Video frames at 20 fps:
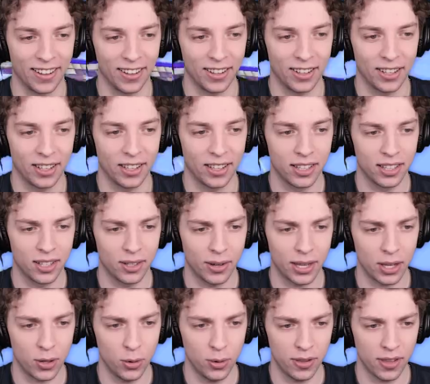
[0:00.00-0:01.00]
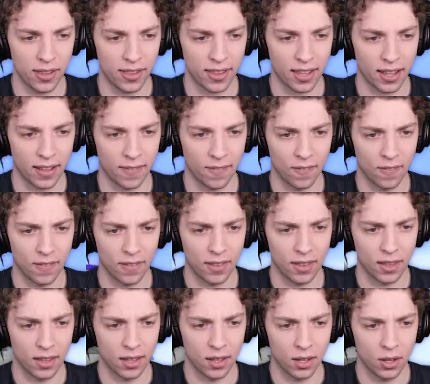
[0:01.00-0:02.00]
so wait, what's who's the is idea it?
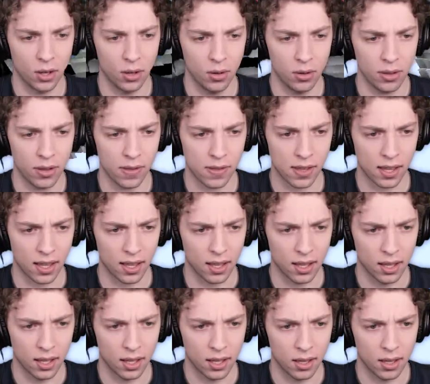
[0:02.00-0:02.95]
here, guys? Um, who's is it?